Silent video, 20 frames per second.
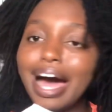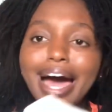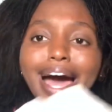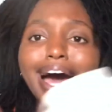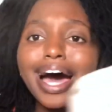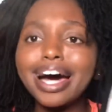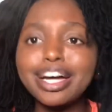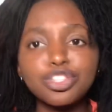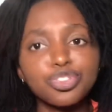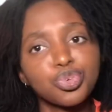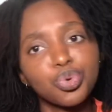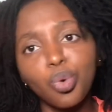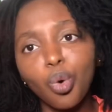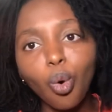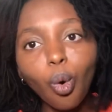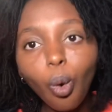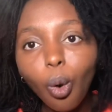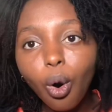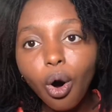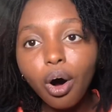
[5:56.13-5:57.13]
at
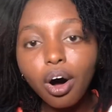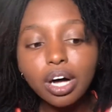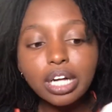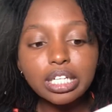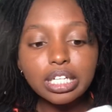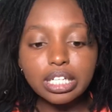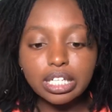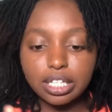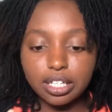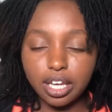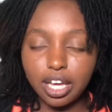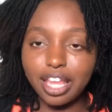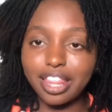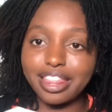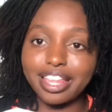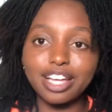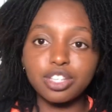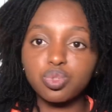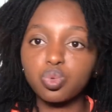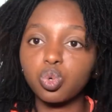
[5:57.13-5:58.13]
all, and
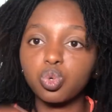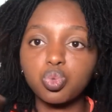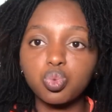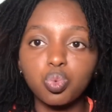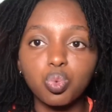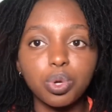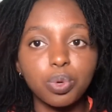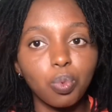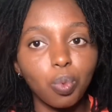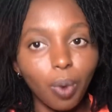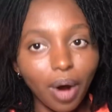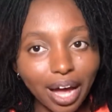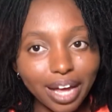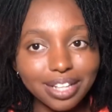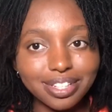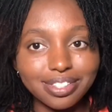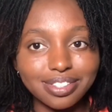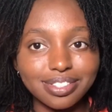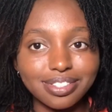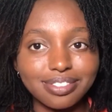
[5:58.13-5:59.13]
that's what we
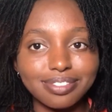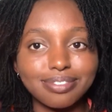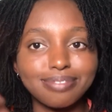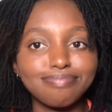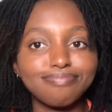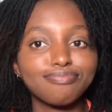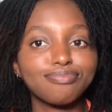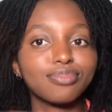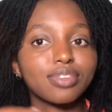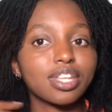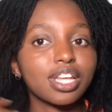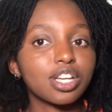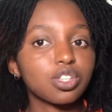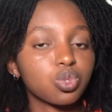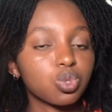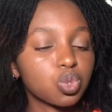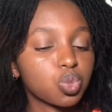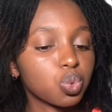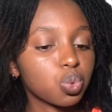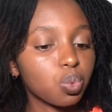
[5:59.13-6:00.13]
want. That's
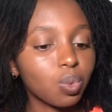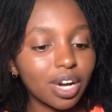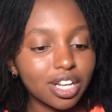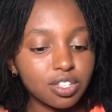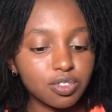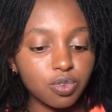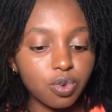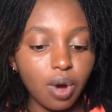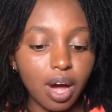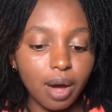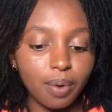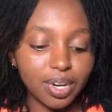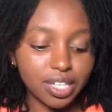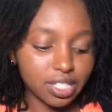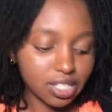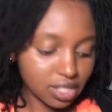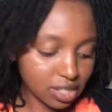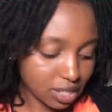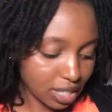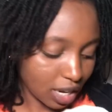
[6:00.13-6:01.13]
what we want for our
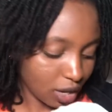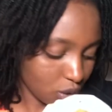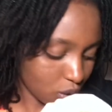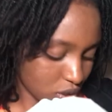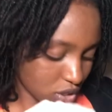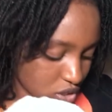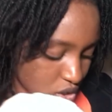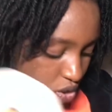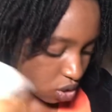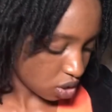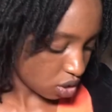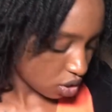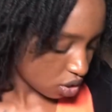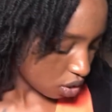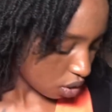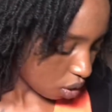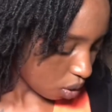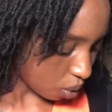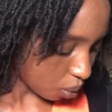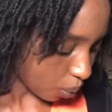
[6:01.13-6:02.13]
Sisterlocks.
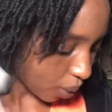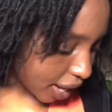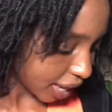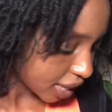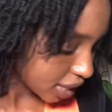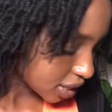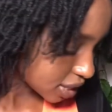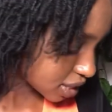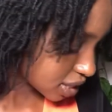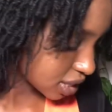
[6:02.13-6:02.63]
All right,